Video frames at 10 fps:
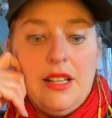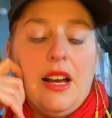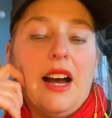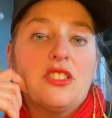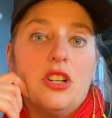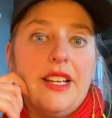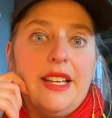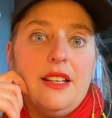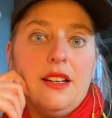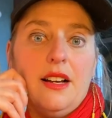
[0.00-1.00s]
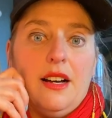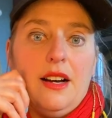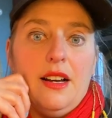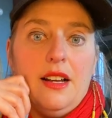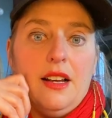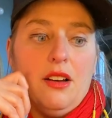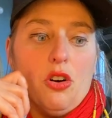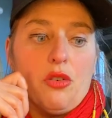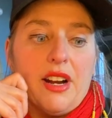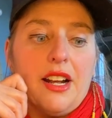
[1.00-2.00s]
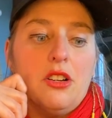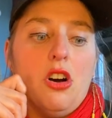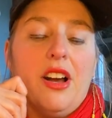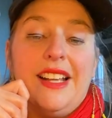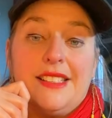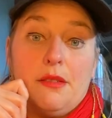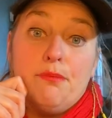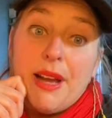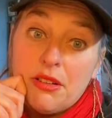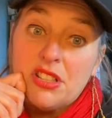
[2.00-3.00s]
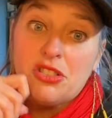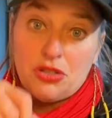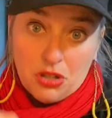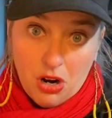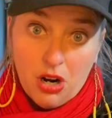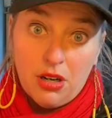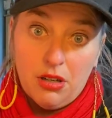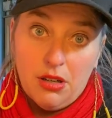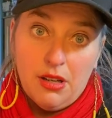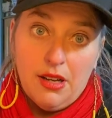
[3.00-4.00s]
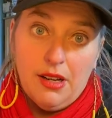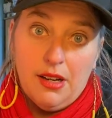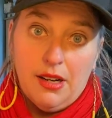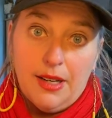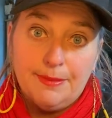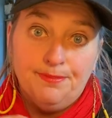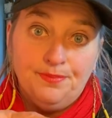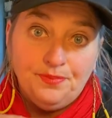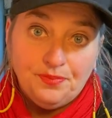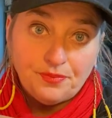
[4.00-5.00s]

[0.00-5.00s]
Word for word: actually, oregano, it's a very strong, um,